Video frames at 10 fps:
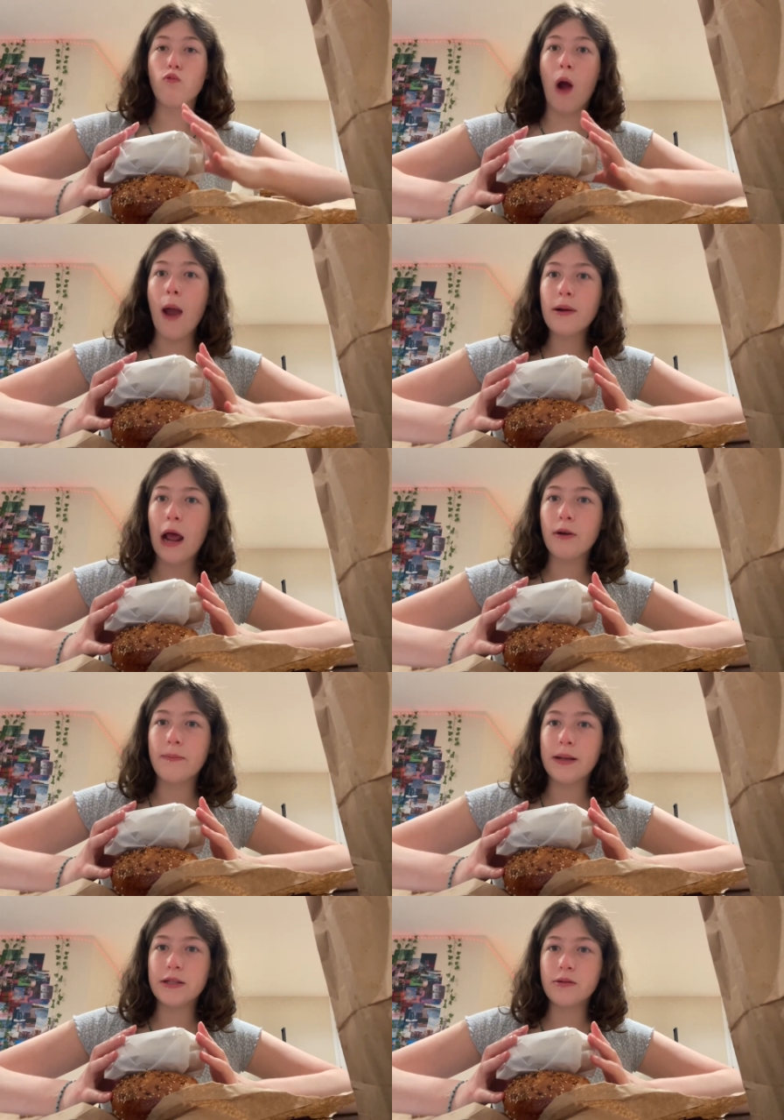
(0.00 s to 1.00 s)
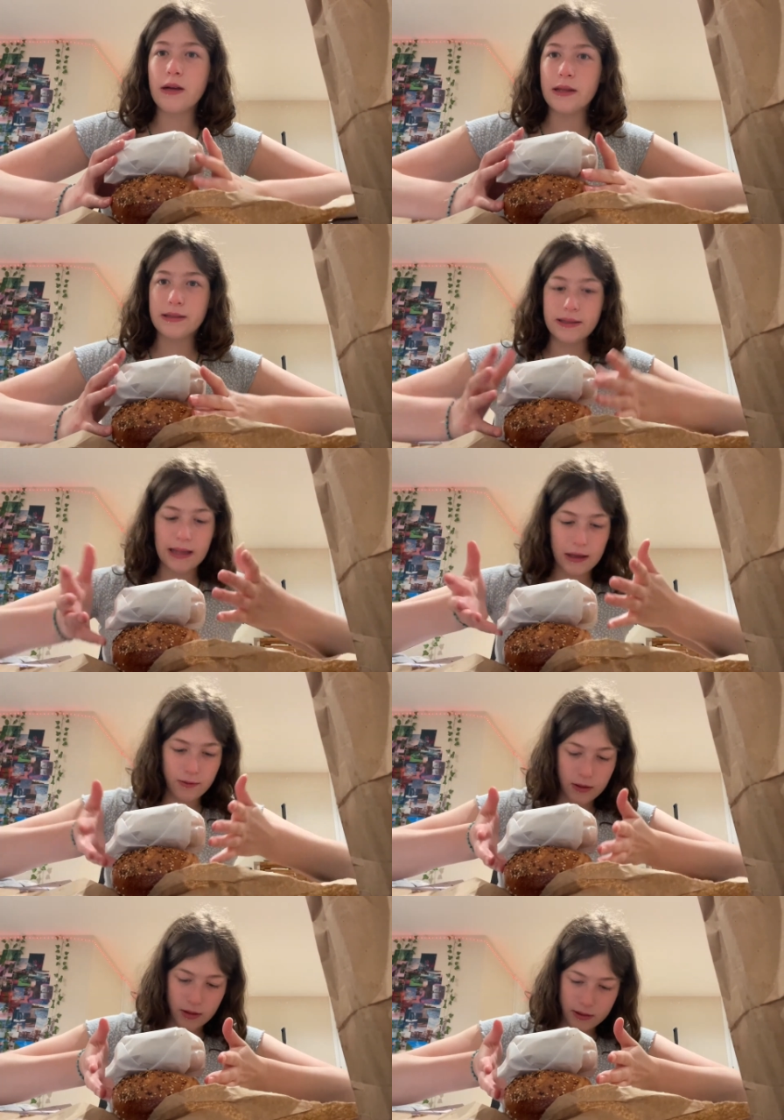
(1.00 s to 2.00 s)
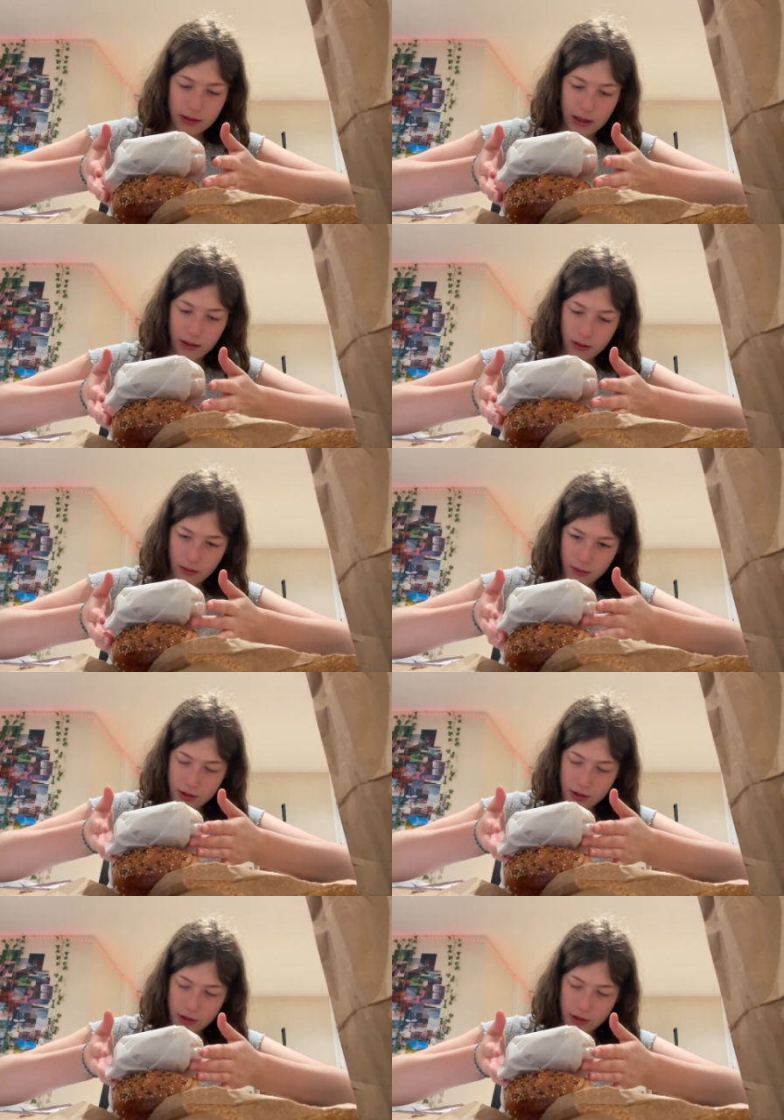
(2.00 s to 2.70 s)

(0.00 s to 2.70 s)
Right when I rip into it, this is exactly what it looks like.